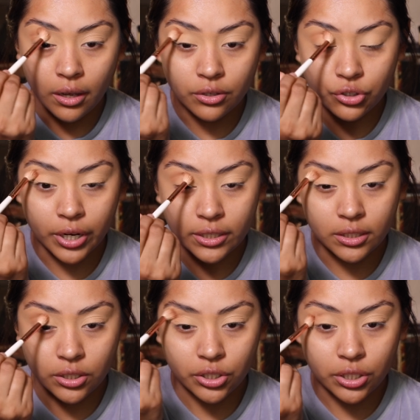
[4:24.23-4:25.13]

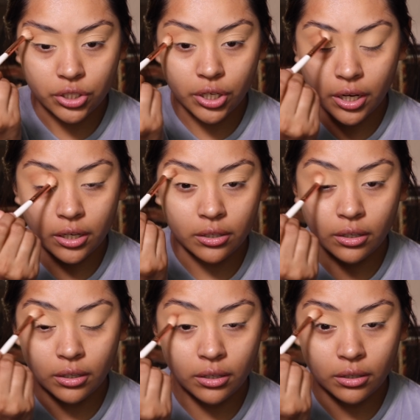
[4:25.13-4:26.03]
transition shade.
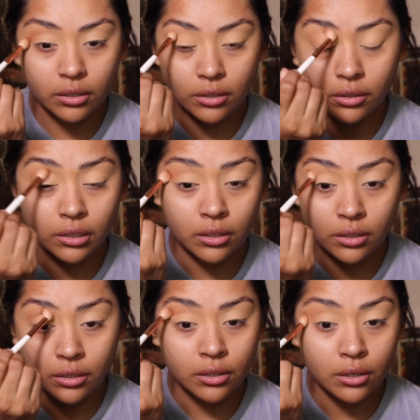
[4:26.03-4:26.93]

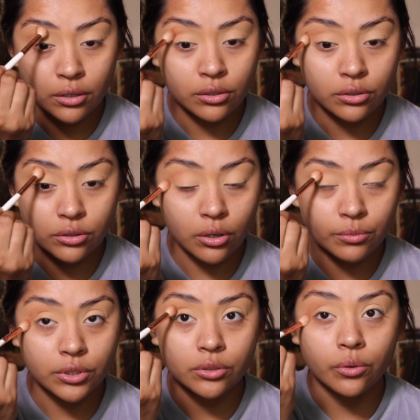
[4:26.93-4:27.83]
So I'm
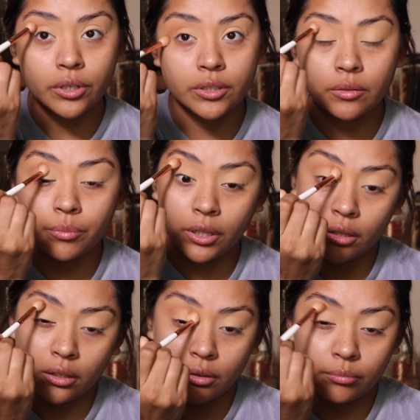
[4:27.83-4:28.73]
just going to
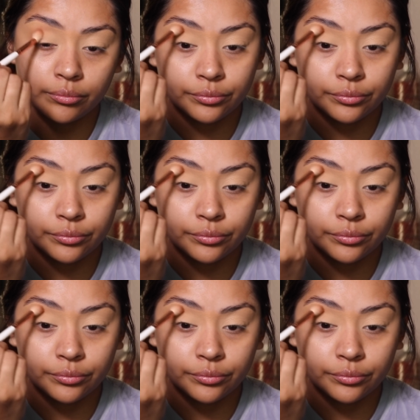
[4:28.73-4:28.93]
be